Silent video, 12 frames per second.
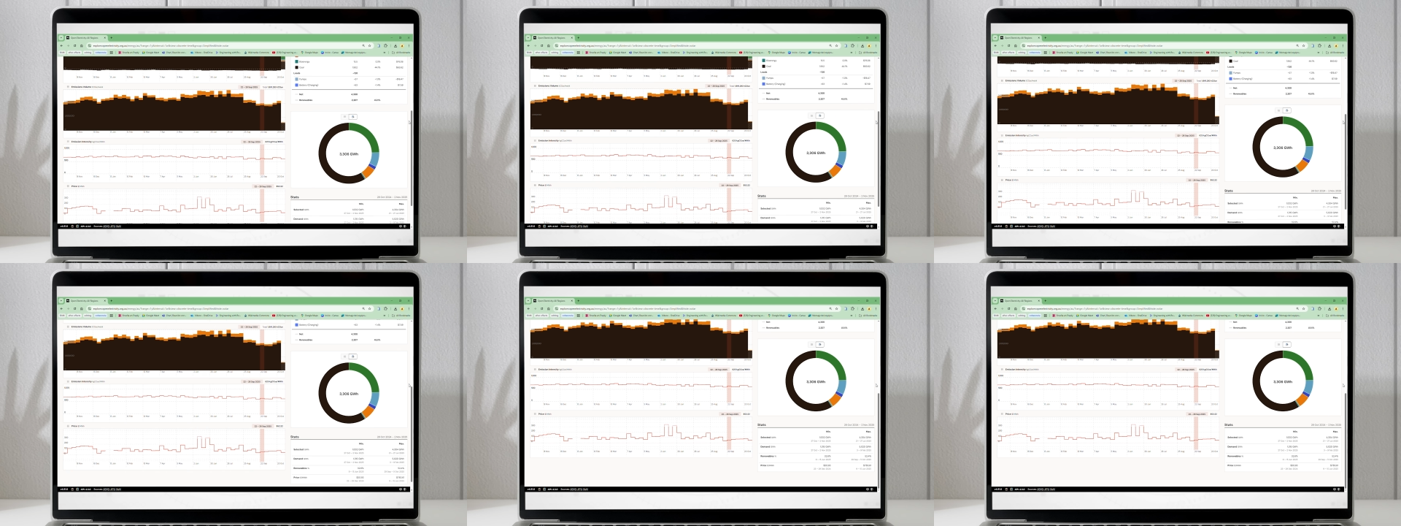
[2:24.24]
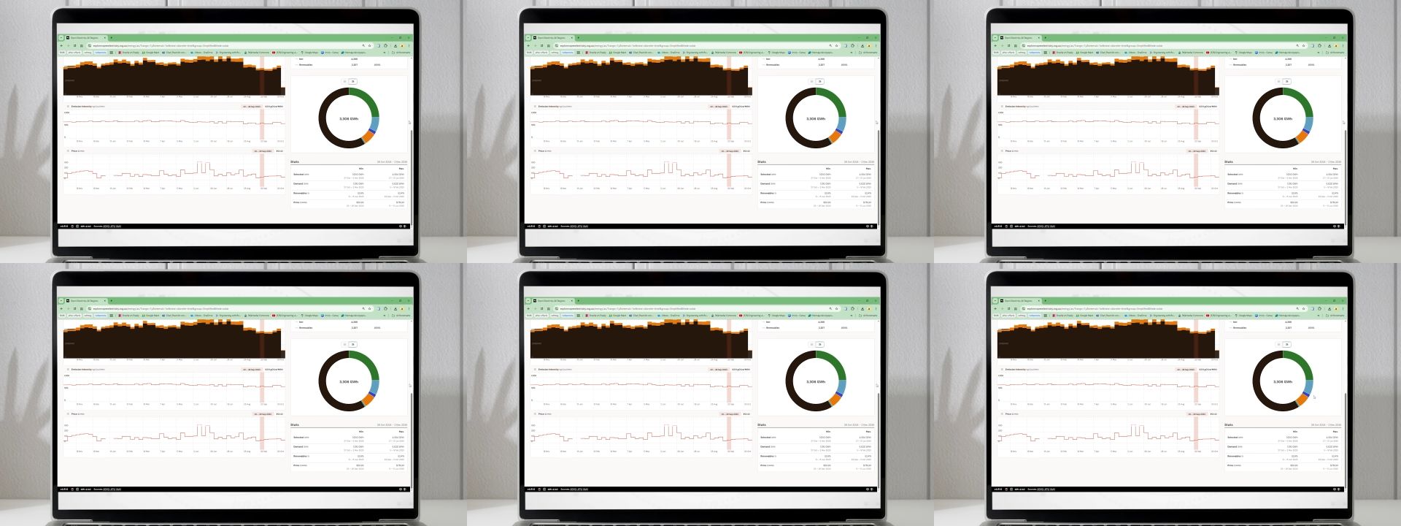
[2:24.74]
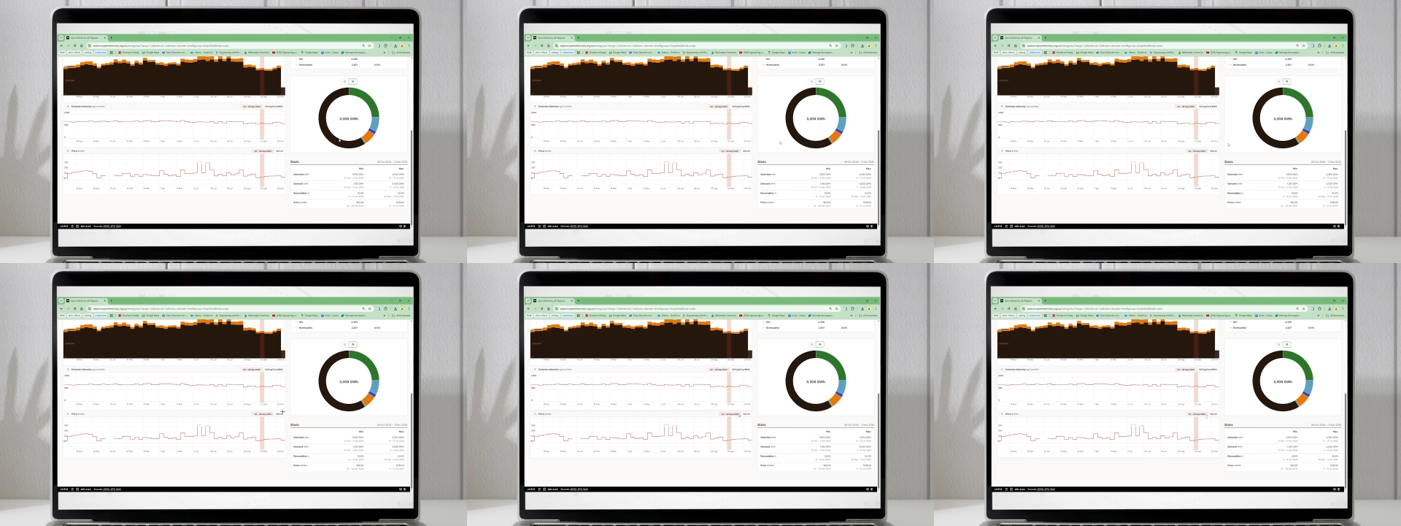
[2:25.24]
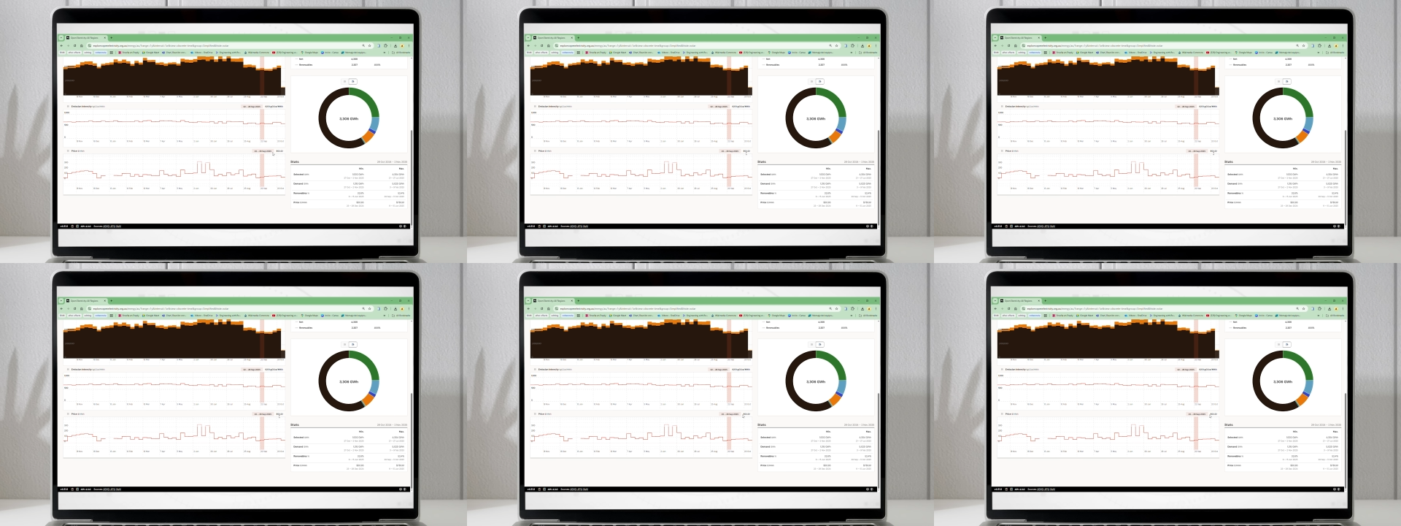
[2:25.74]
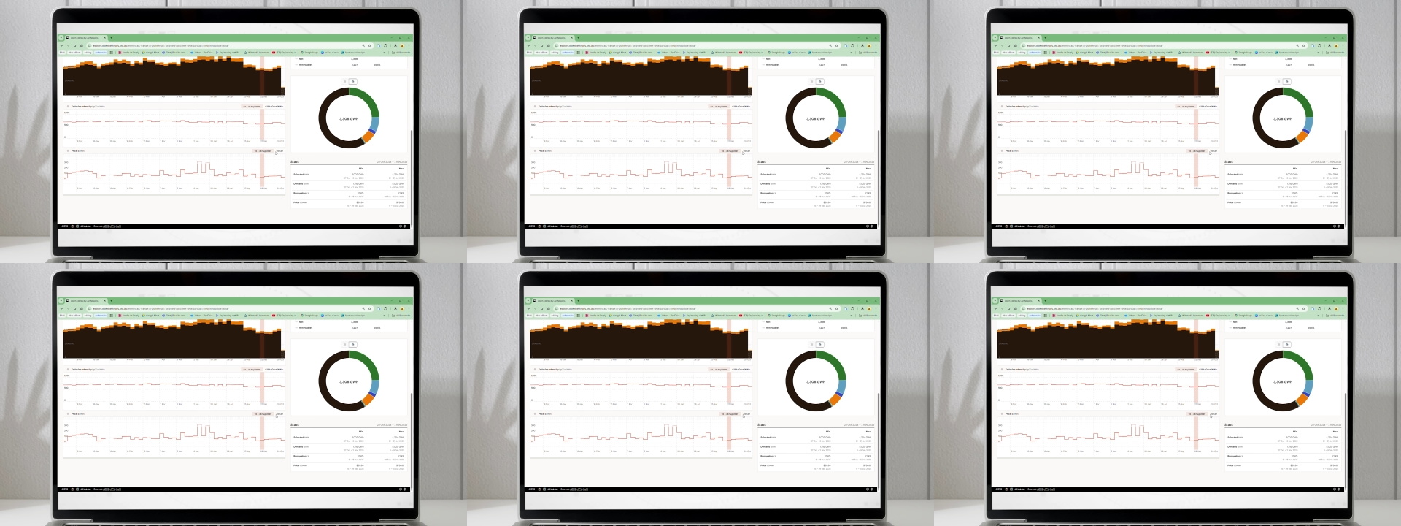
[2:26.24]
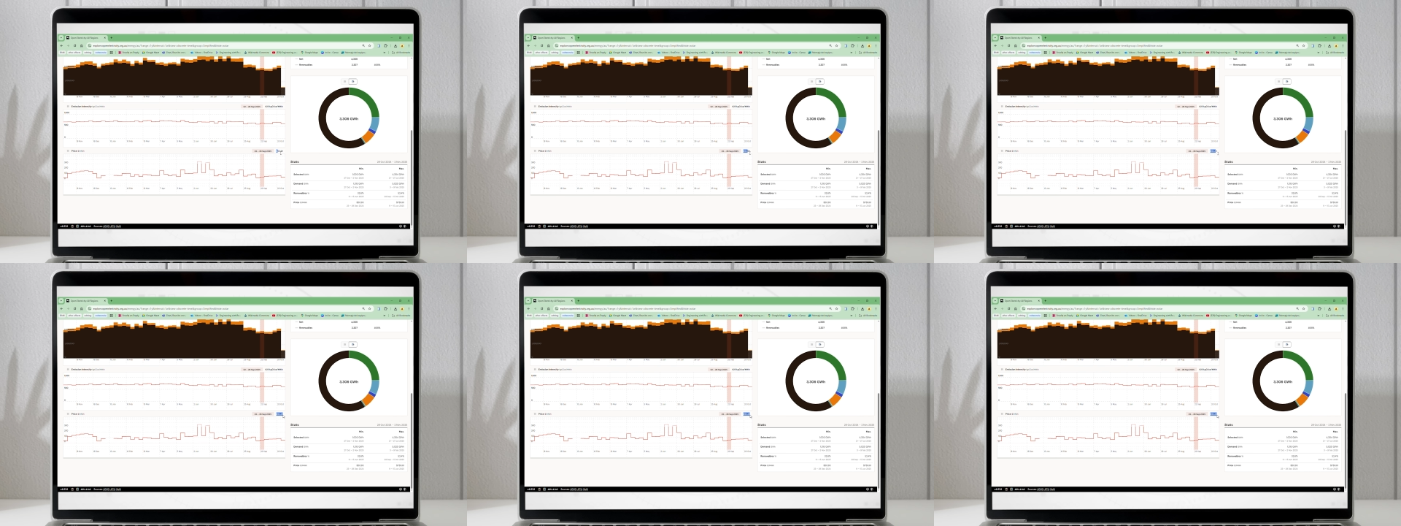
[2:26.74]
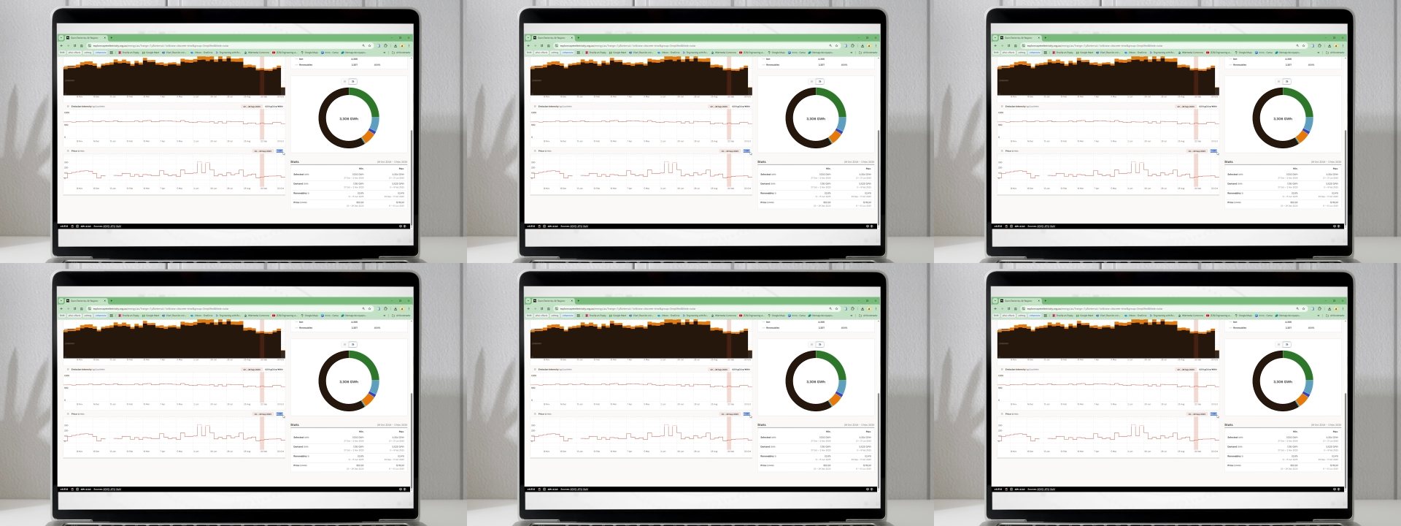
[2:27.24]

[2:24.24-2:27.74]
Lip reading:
[unreadable: no face in view]